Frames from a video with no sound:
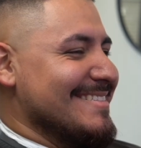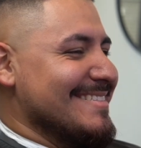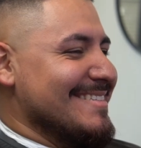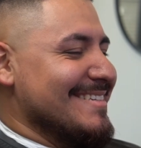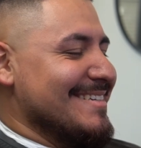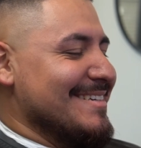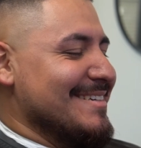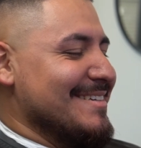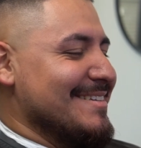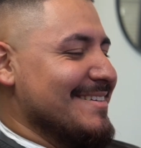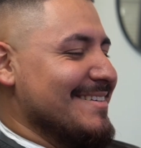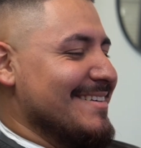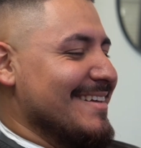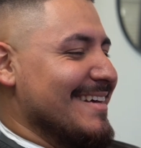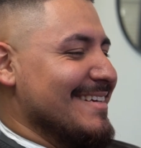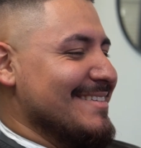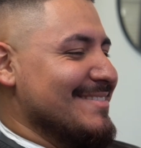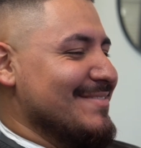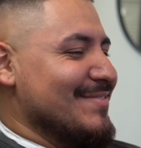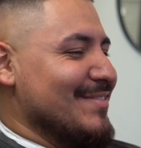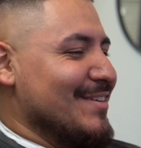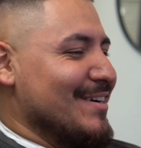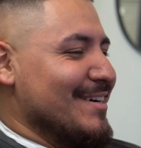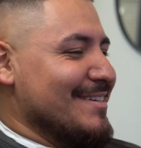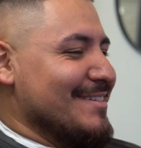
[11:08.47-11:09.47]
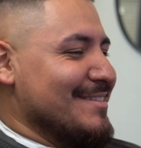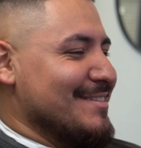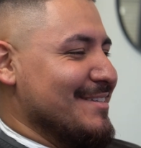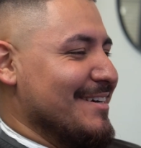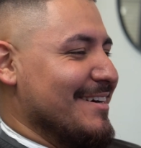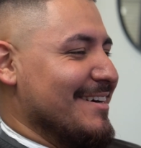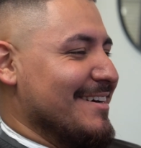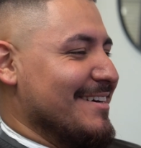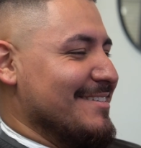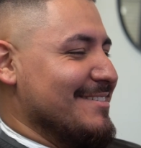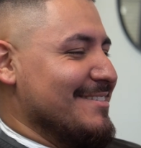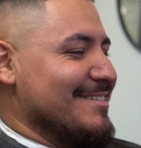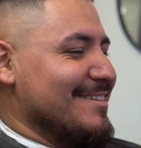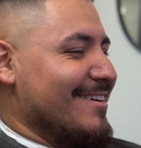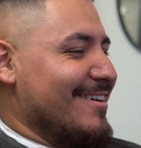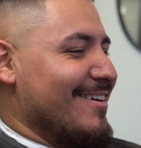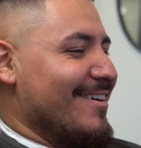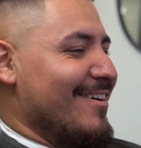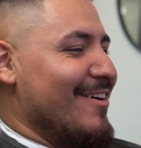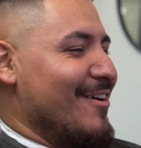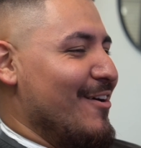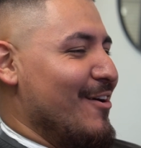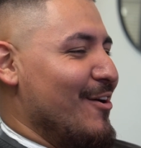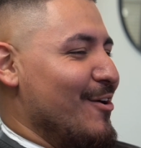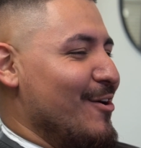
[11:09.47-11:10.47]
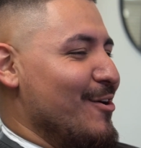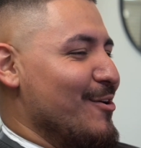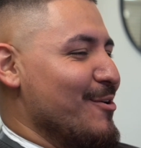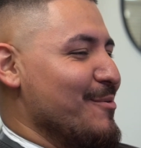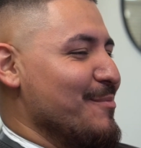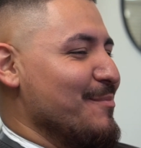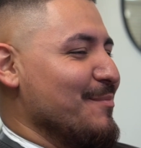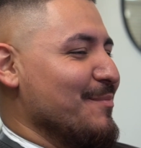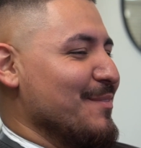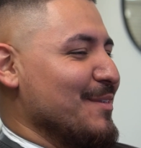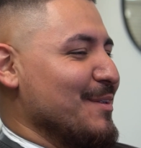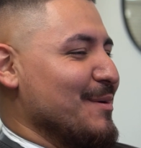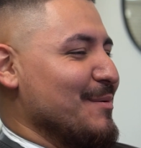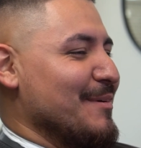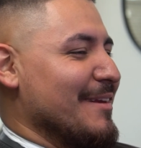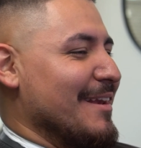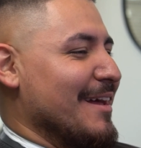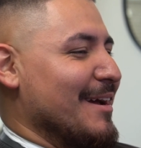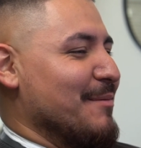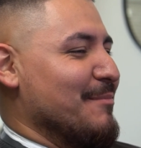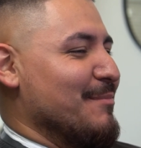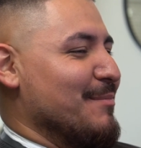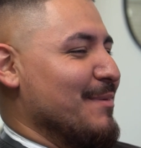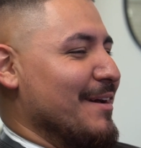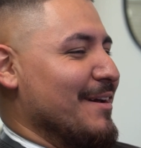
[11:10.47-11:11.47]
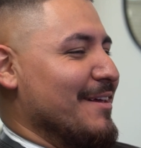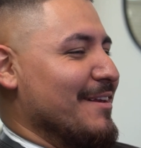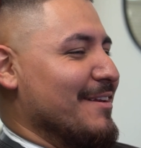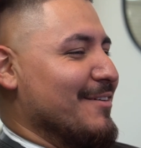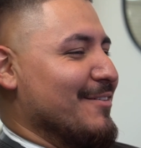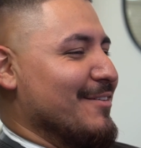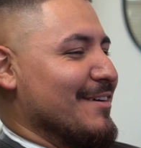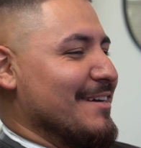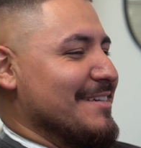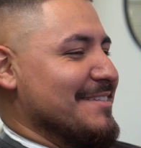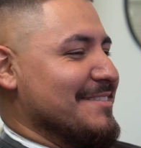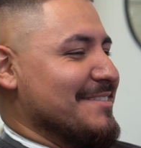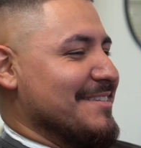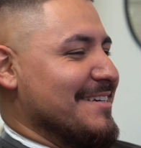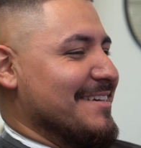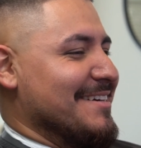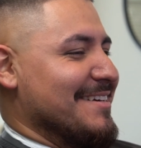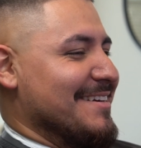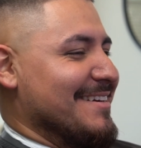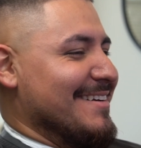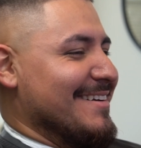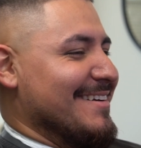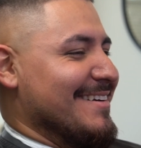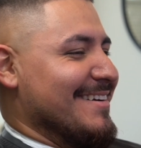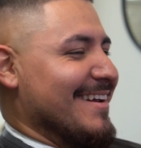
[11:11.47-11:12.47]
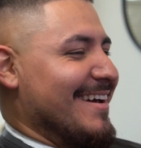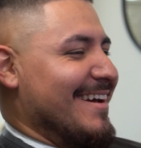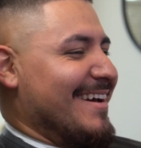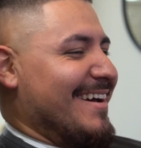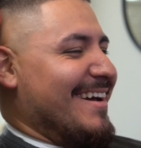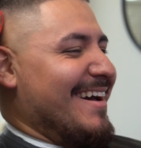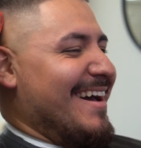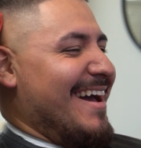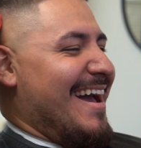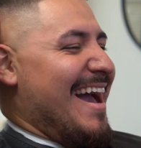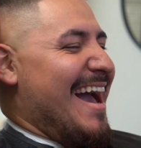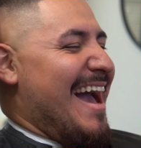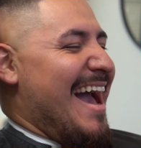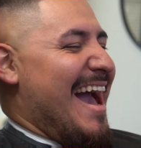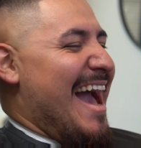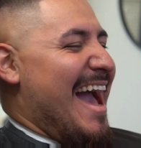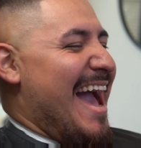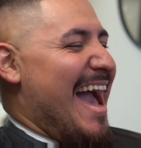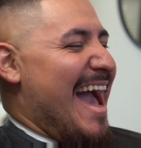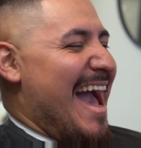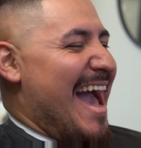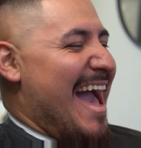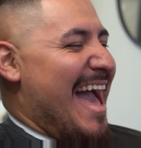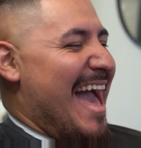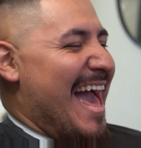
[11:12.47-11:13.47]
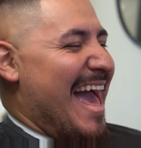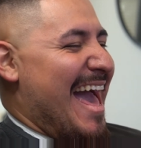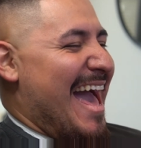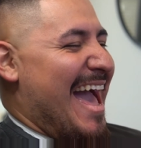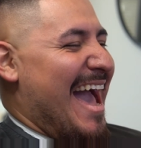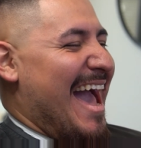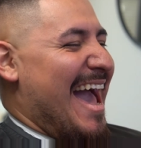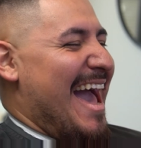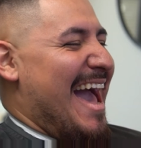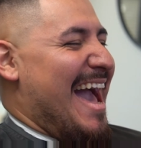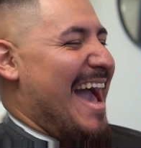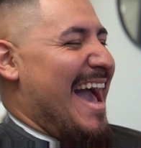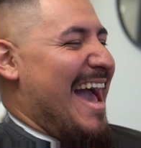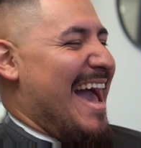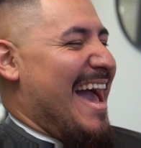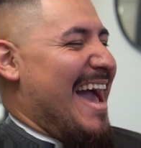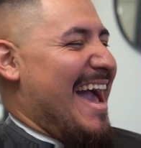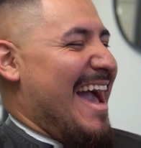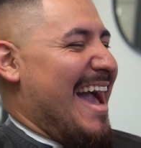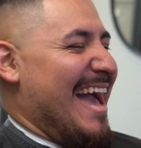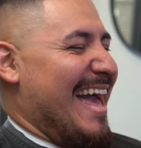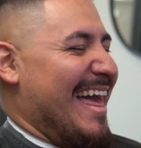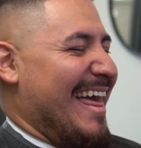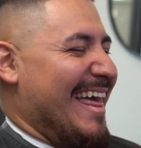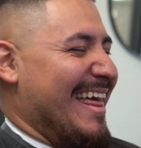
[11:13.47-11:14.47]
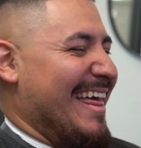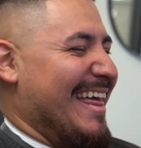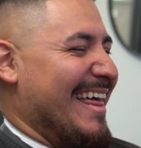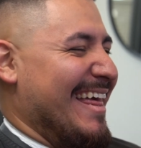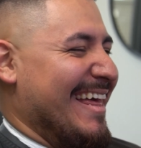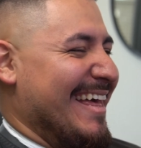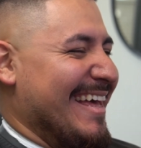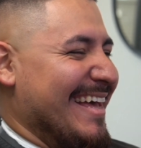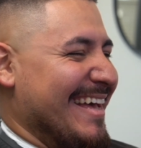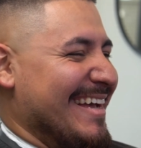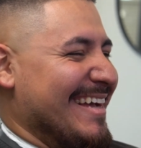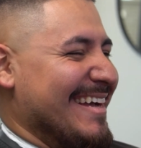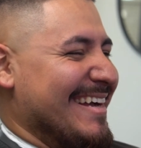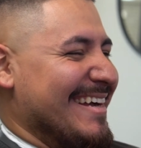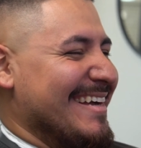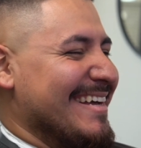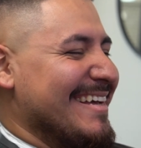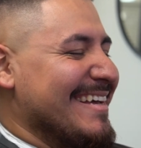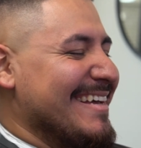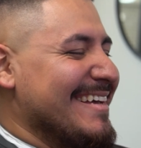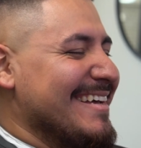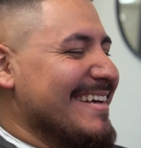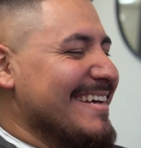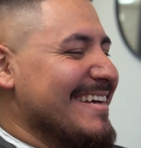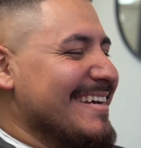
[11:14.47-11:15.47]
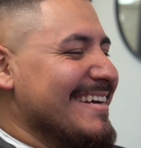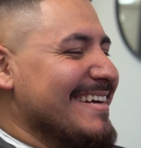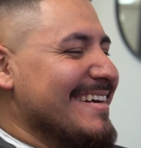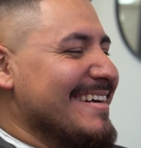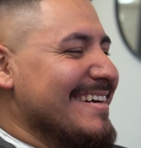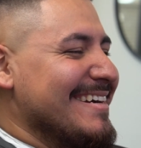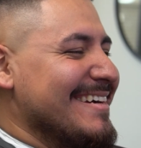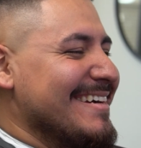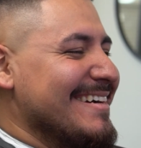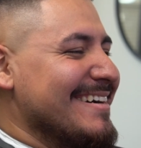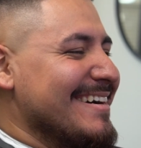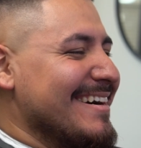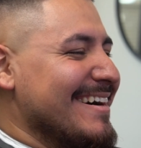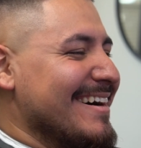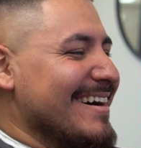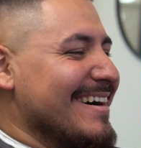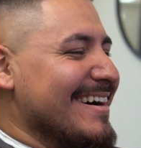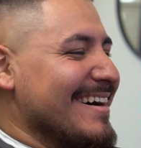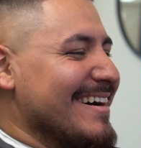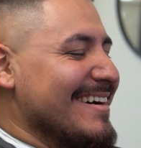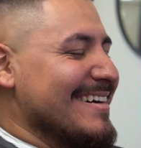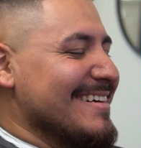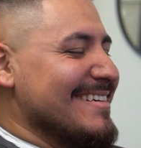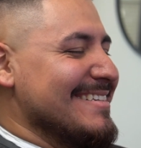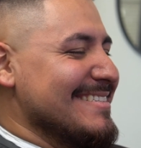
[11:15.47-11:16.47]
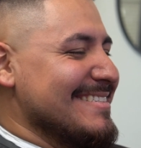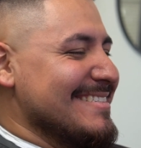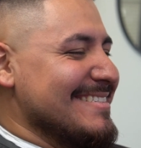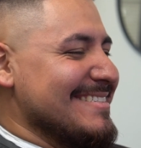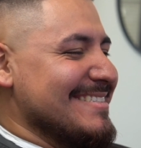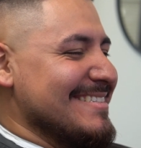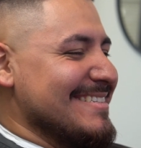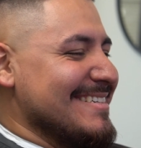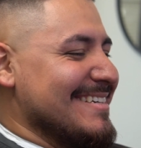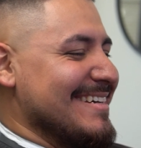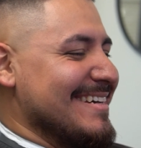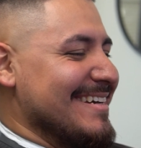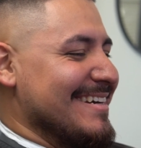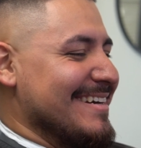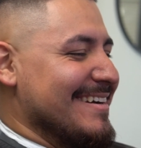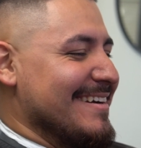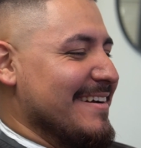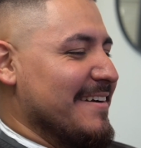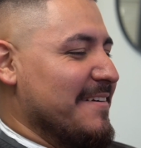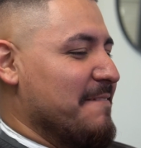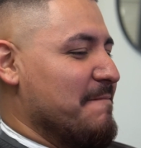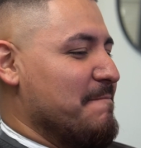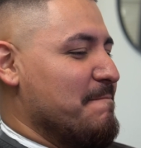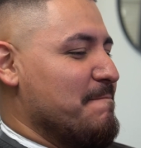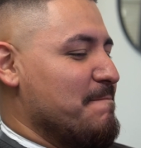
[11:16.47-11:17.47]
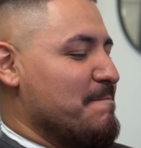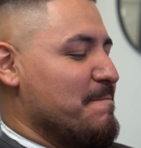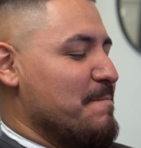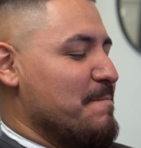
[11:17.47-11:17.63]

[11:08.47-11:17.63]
As I get up into that faded area, I'll make sure that I'm not pressing so hard. Right now, I'm kind of going back through, hitting them little blemish